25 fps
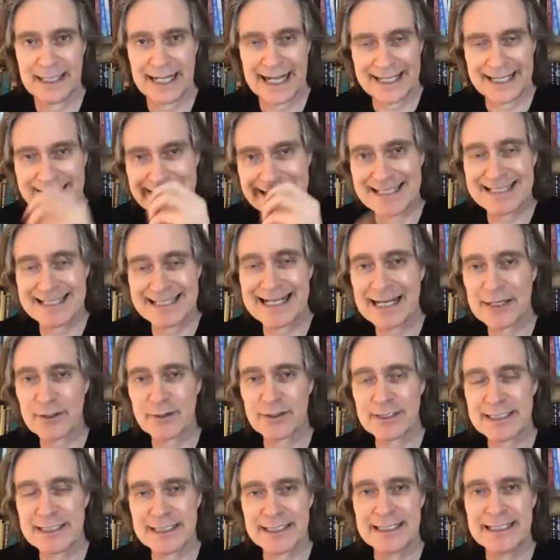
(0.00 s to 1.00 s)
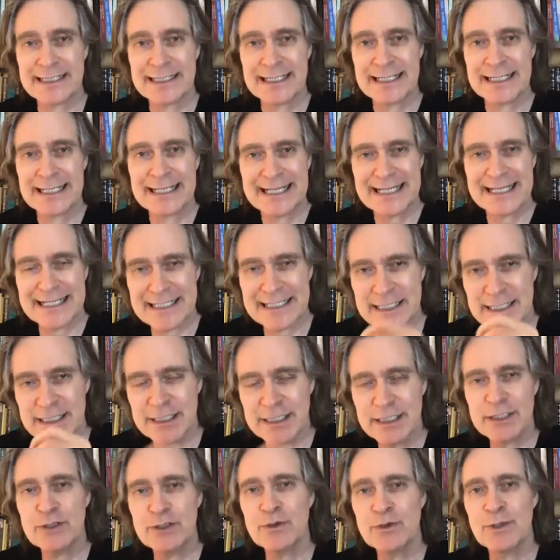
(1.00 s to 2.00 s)
At the center is this
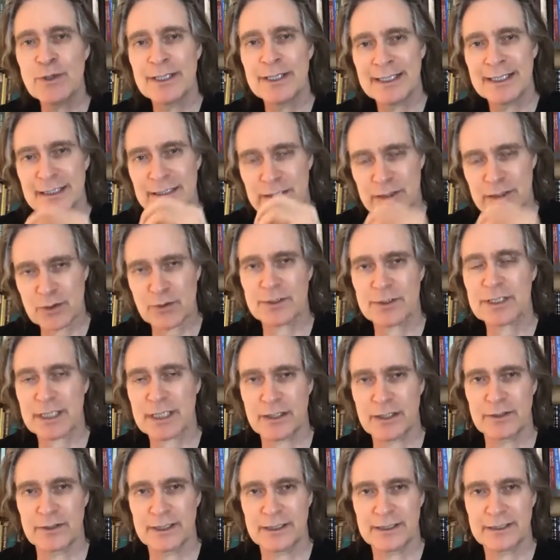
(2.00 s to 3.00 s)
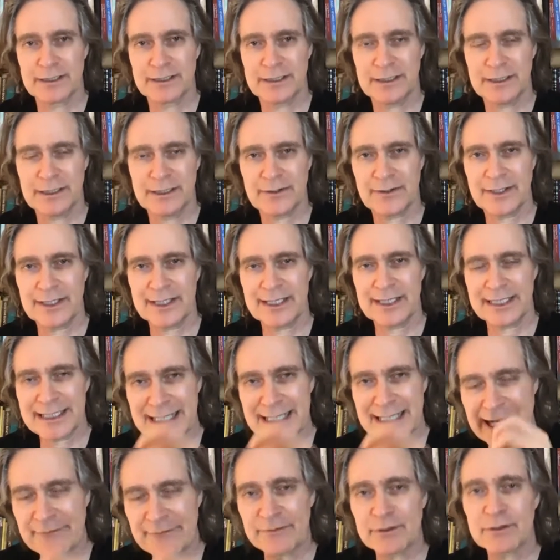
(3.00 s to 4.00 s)
new source code, right?
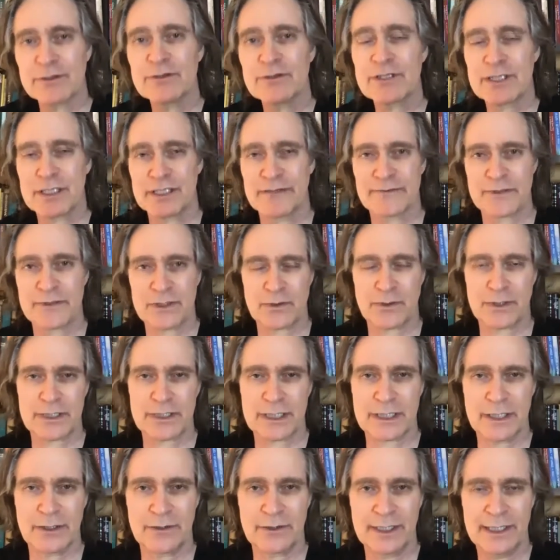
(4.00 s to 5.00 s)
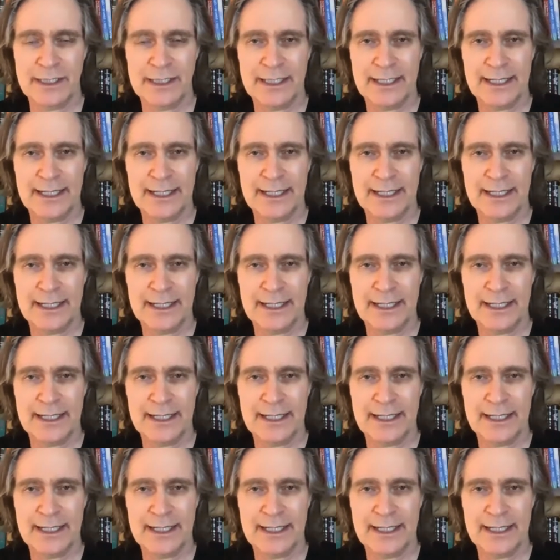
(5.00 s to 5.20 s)
This evolution of the source code.